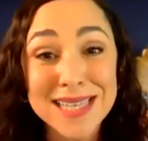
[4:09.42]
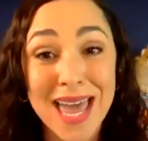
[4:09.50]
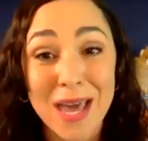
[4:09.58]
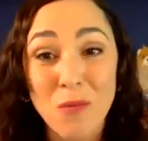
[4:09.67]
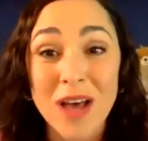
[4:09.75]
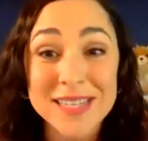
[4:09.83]

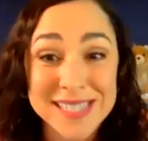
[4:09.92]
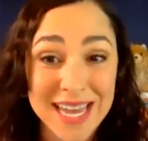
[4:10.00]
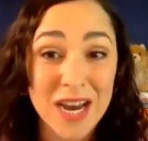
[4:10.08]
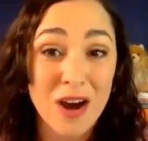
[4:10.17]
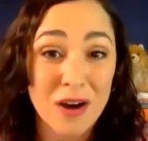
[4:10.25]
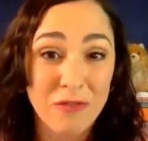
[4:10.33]
It was
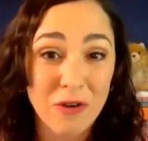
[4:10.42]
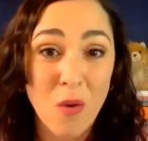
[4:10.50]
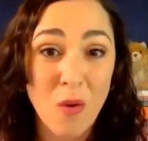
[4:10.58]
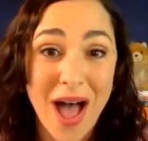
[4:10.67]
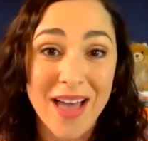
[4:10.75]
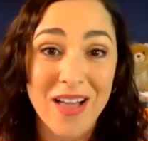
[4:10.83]
here for
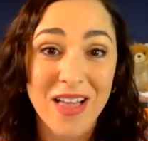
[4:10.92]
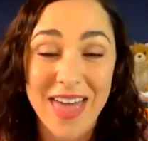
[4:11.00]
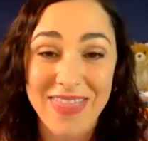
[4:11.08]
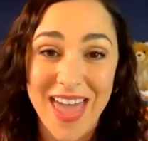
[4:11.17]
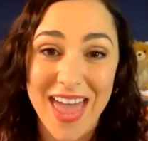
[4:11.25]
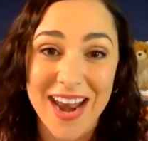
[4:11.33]
a while,
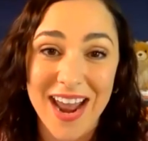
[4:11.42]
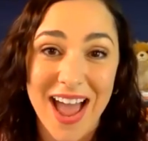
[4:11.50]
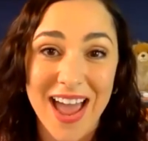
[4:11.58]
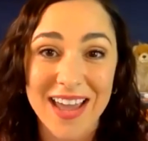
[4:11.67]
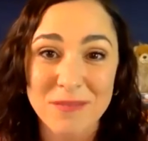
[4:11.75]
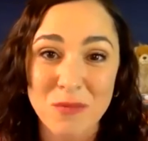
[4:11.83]
and then
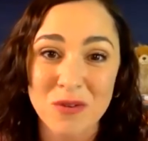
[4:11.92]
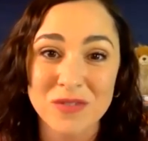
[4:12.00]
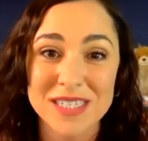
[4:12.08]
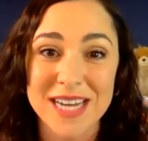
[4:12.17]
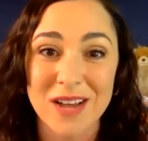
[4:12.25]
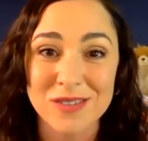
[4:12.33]
I
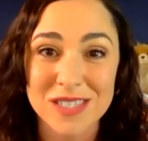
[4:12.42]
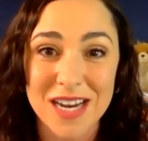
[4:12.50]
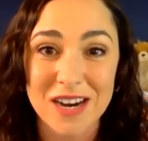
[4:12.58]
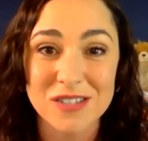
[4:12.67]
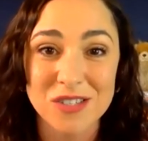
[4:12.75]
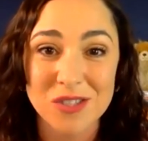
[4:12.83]
moved it
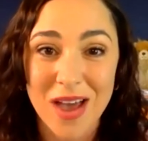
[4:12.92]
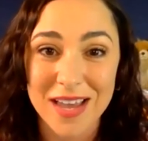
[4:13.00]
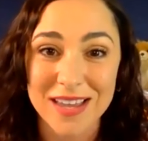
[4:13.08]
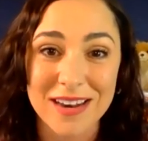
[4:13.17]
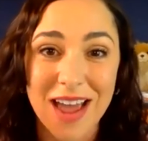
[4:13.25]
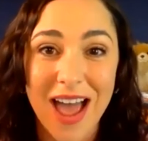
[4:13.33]
downstairs so I
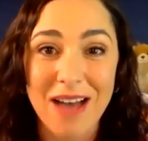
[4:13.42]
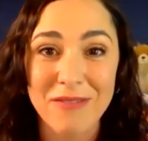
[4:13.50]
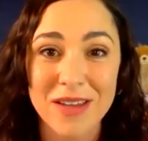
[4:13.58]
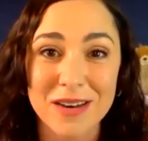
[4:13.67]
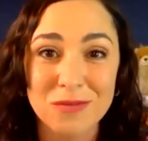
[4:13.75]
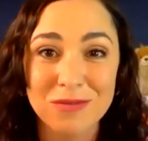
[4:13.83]
can have
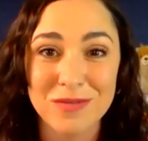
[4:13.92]
it